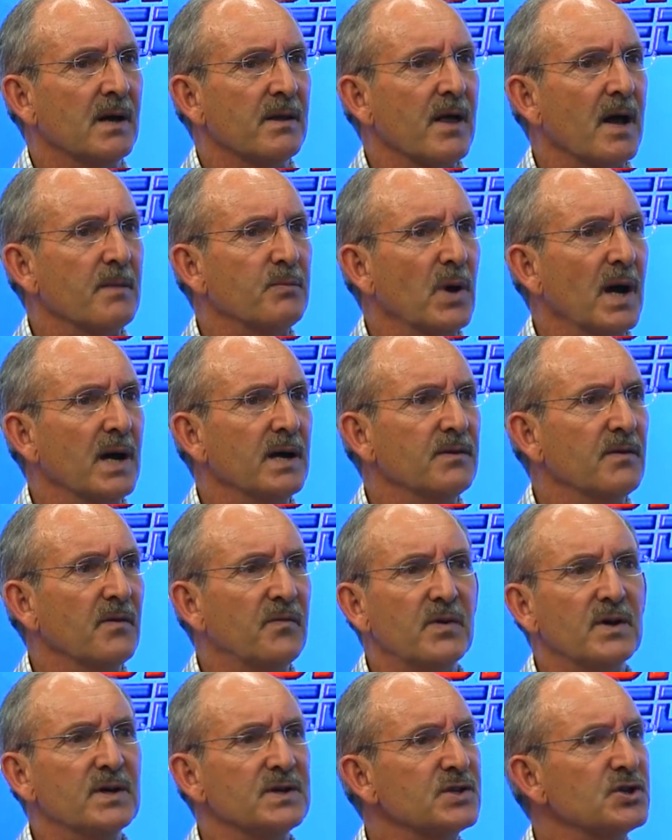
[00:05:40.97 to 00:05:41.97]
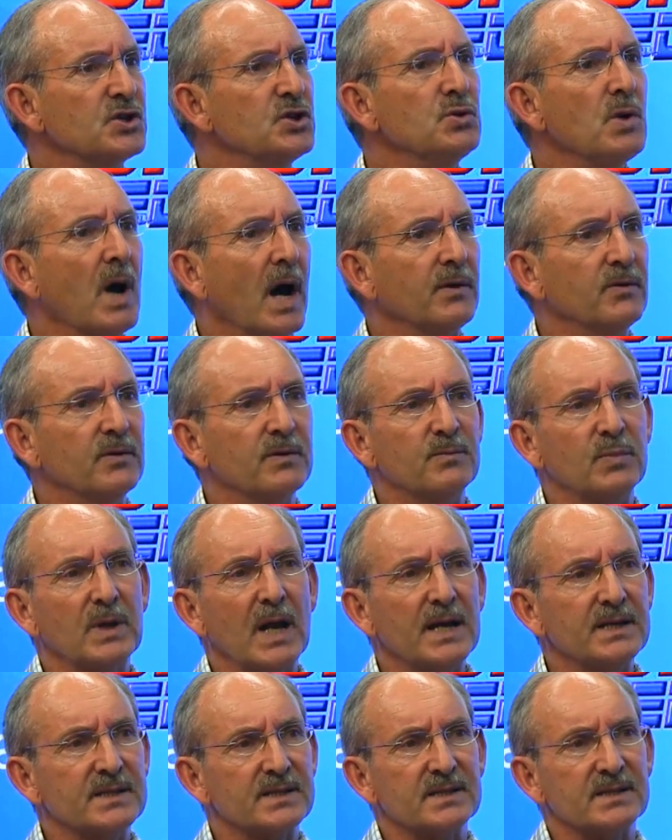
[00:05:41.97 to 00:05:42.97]
They pay the first 200
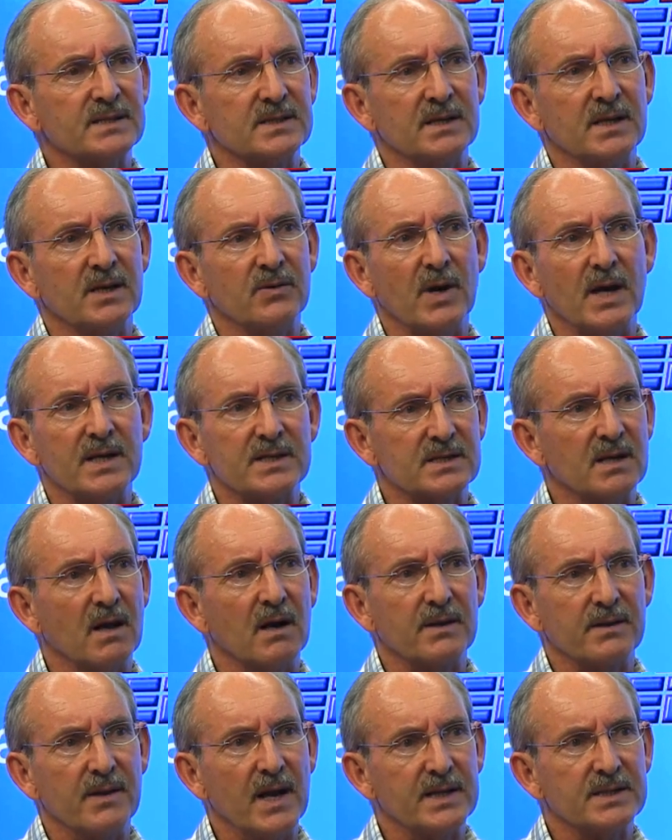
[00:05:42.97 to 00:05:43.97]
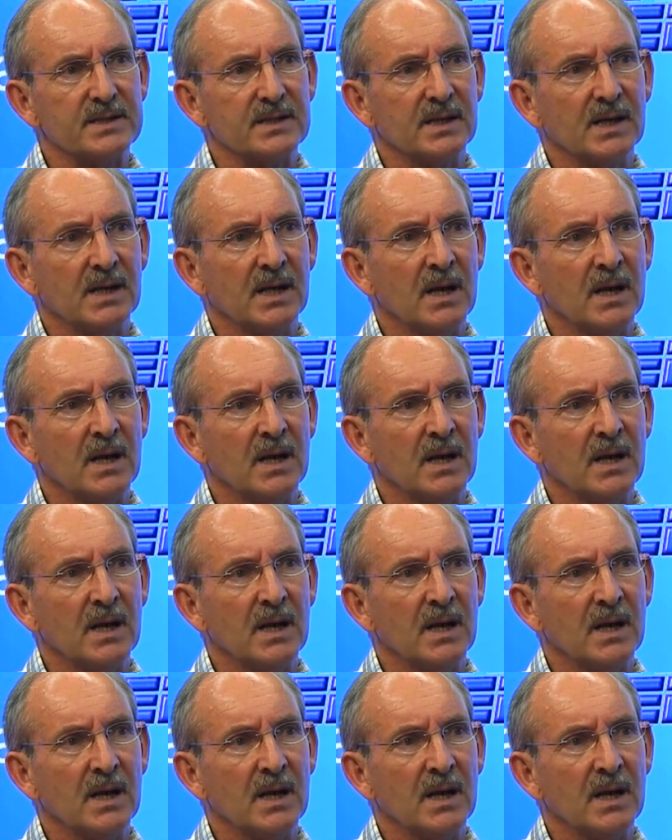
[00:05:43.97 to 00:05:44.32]
places in a race like that.